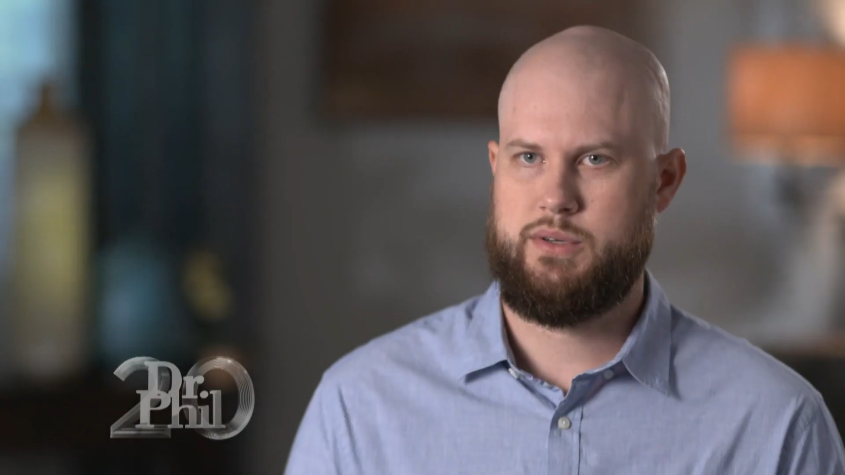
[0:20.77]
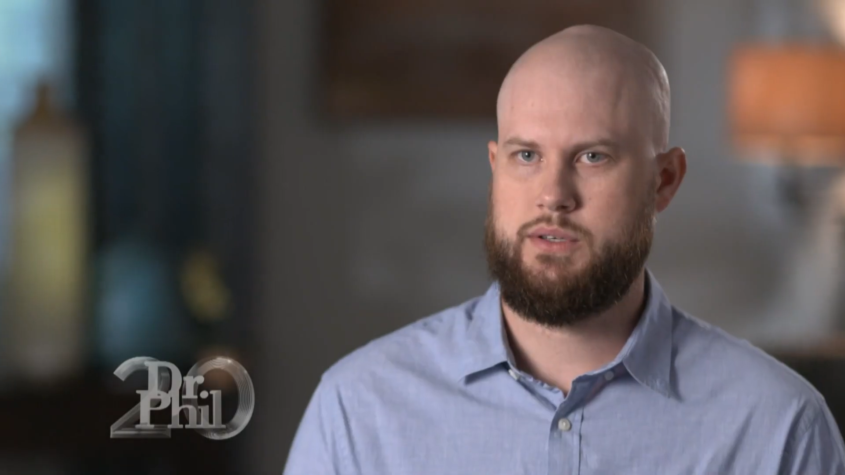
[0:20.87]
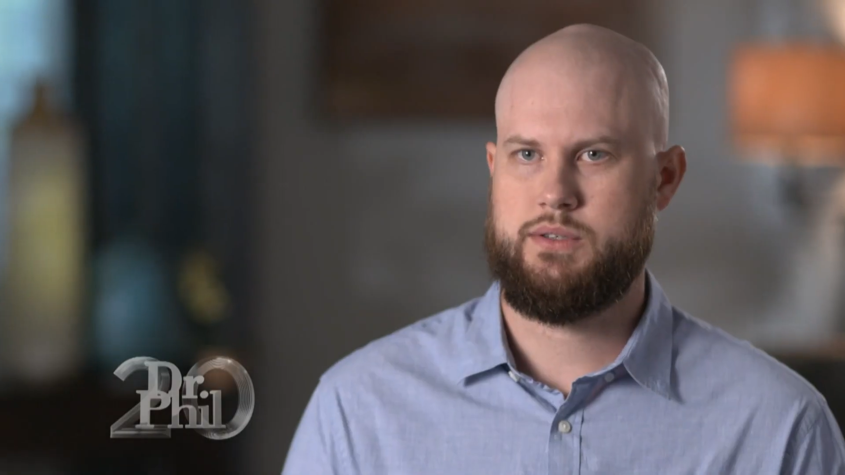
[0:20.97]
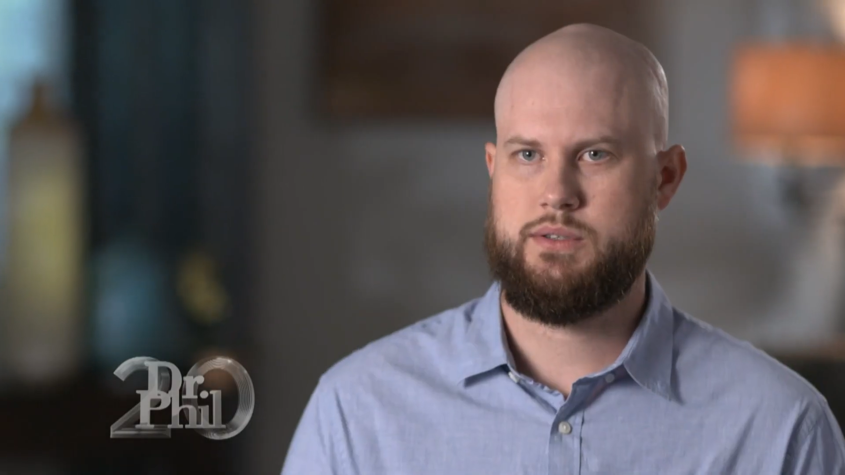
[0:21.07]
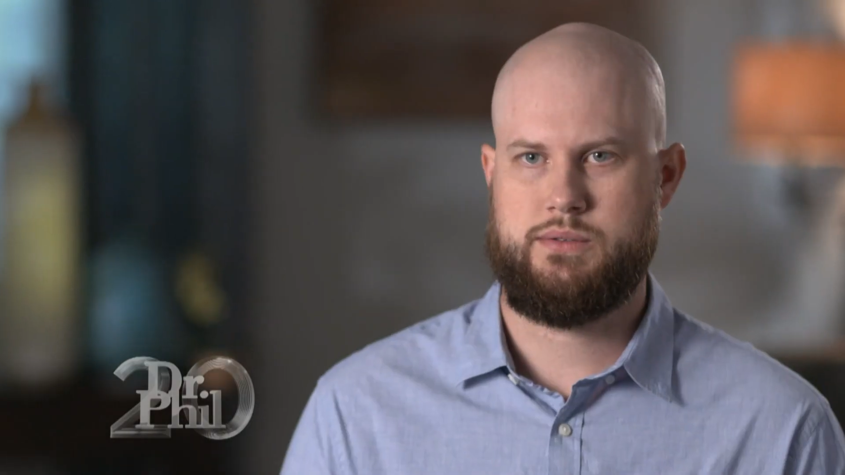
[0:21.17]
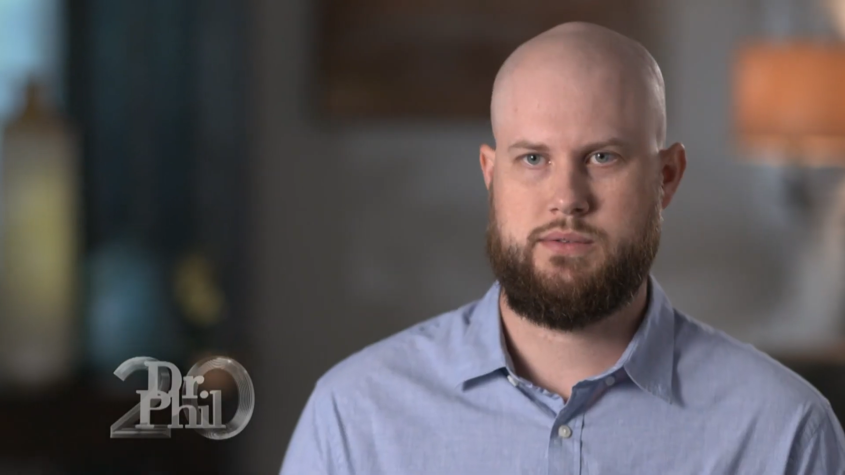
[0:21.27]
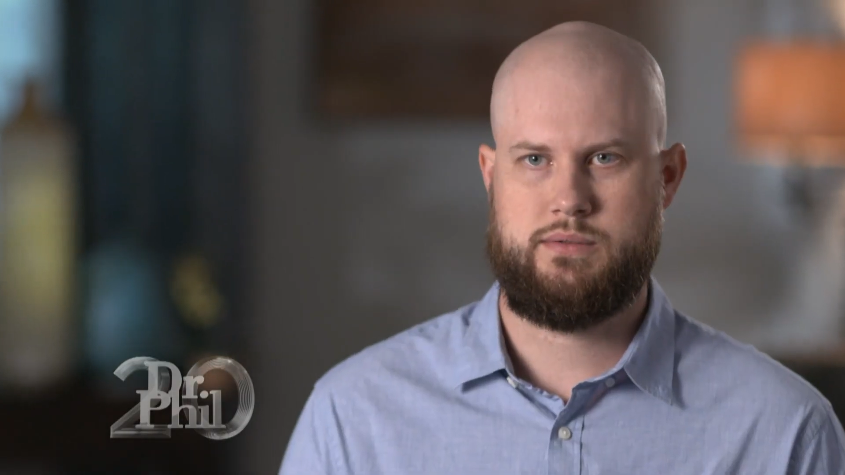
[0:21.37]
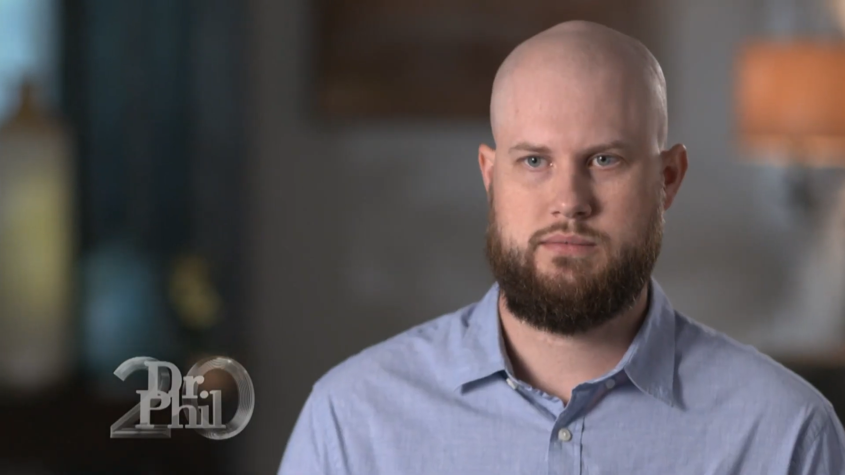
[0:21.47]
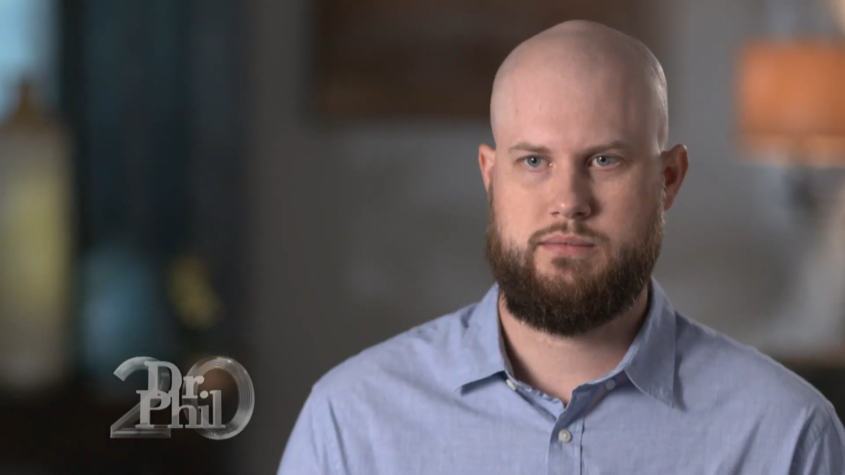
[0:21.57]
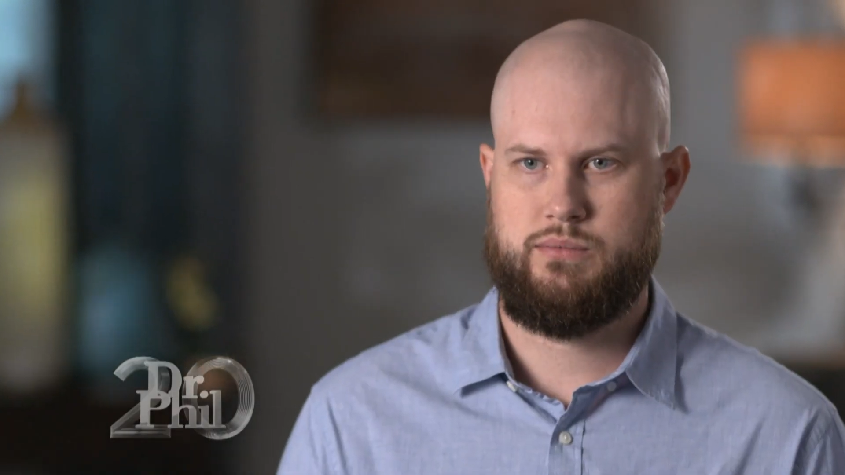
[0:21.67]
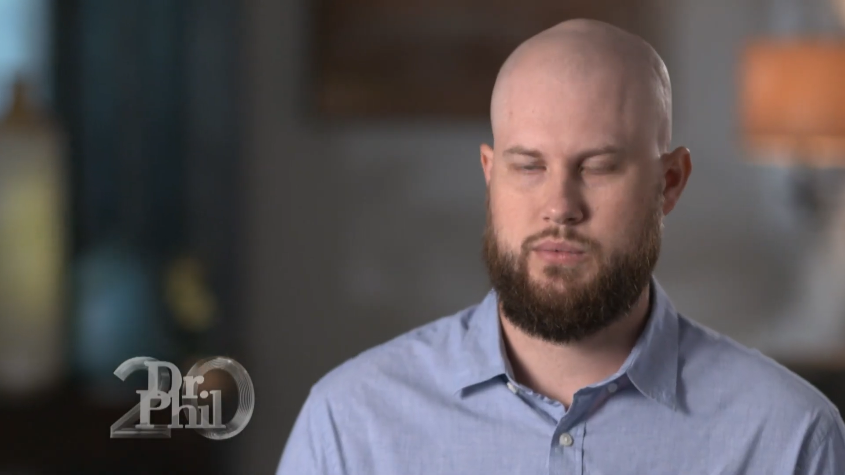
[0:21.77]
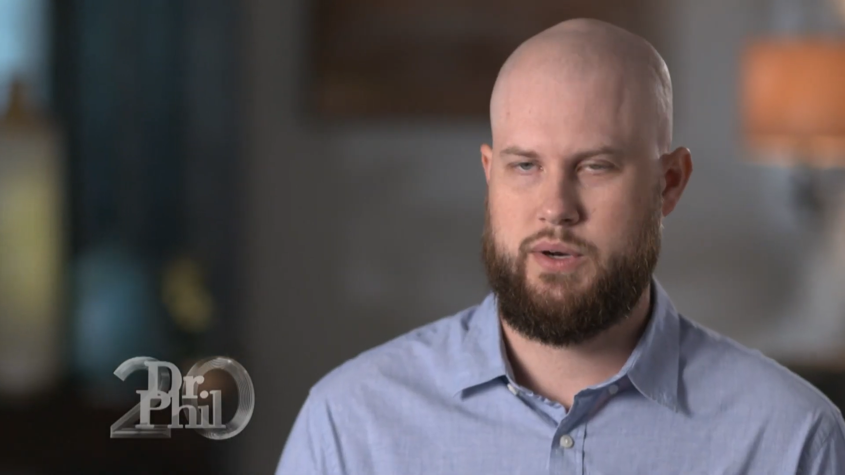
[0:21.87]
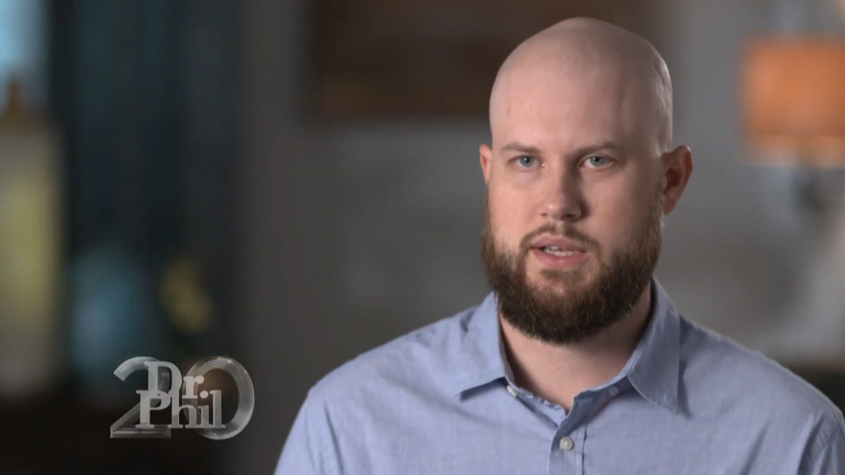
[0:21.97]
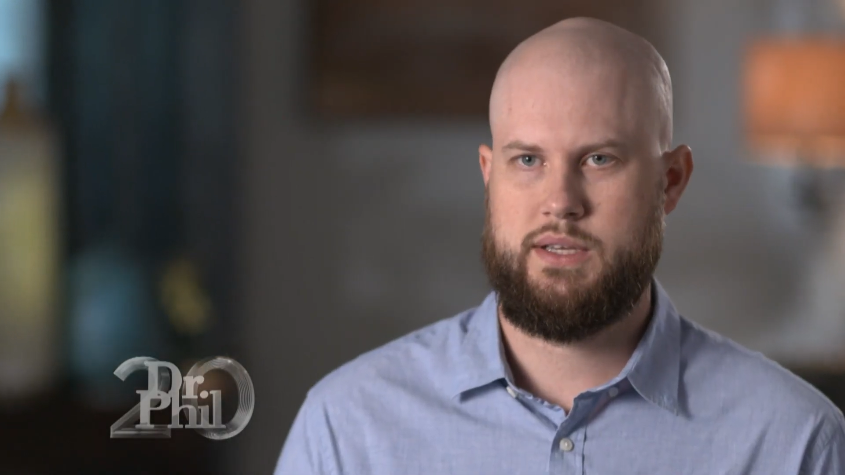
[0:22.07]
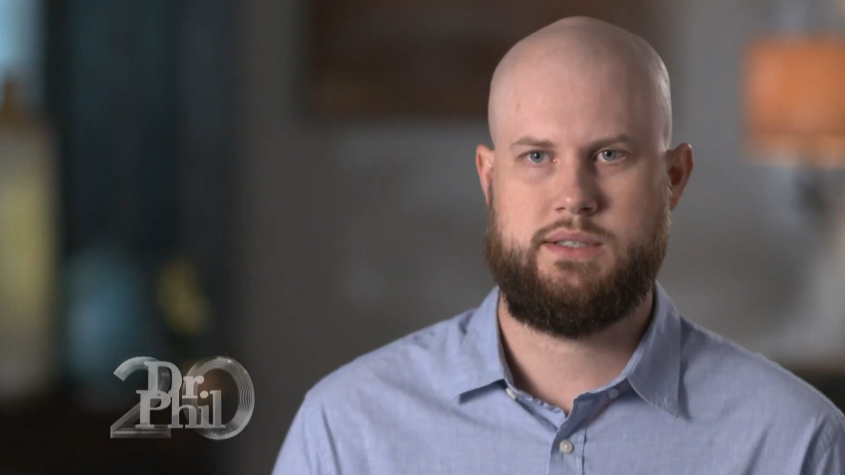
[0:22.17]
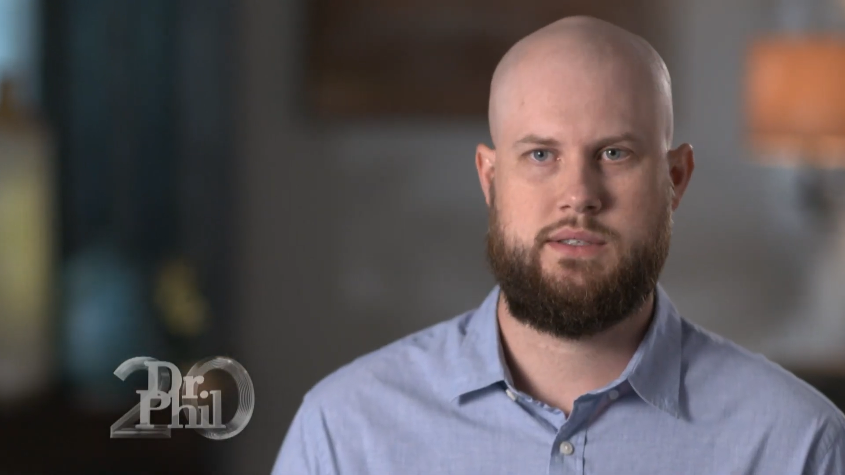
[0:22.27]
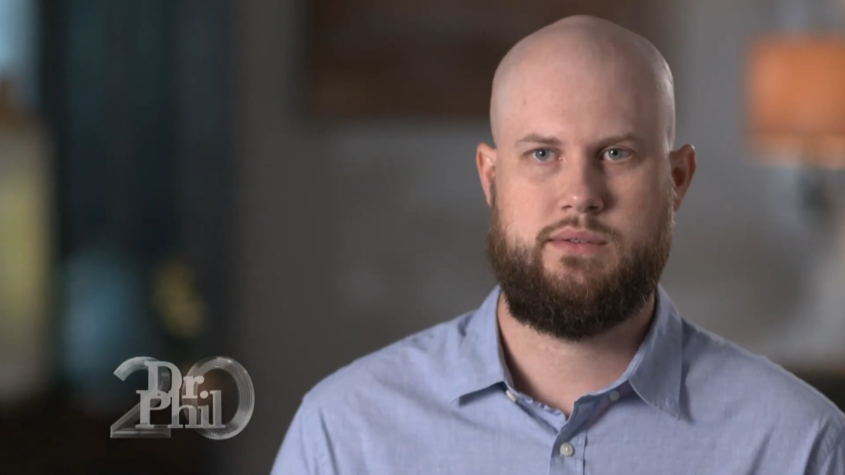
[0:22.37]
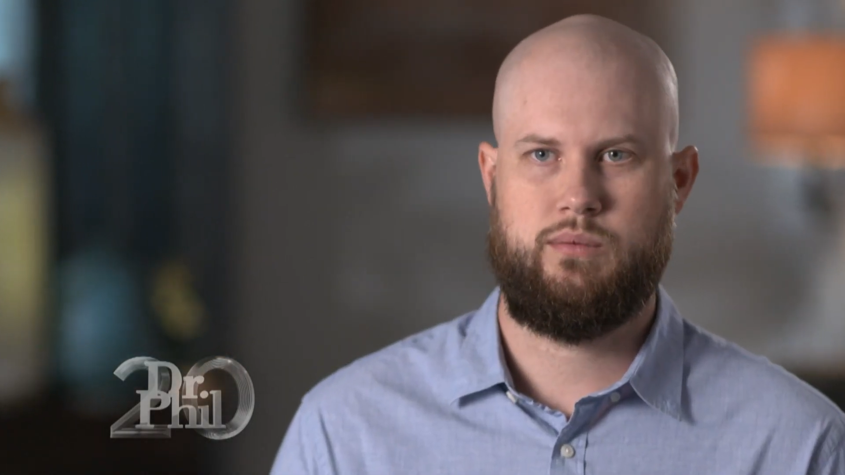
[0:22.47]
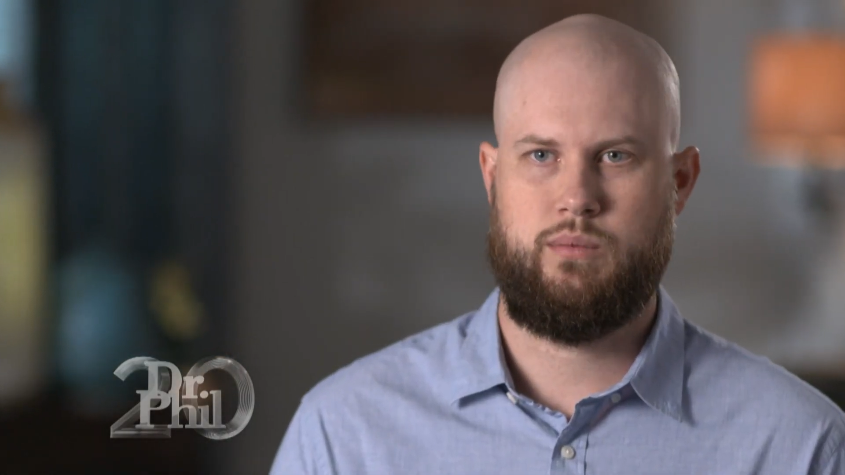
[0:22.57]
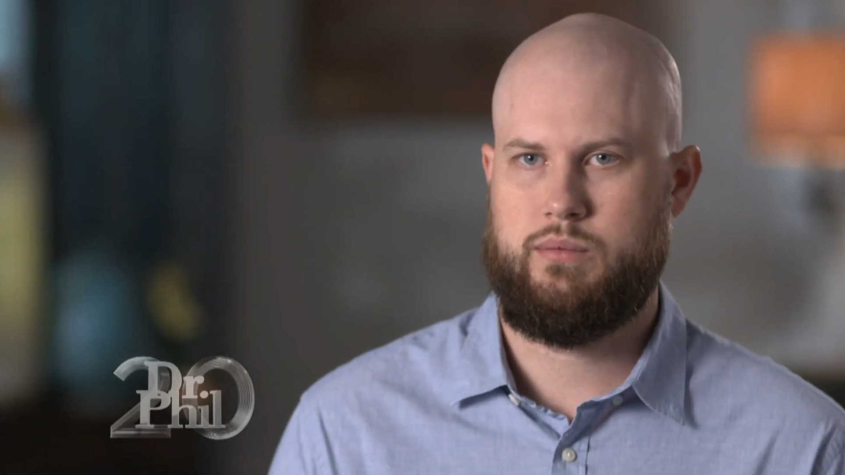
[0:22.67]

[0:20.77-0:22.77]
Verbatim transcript: bills, rent,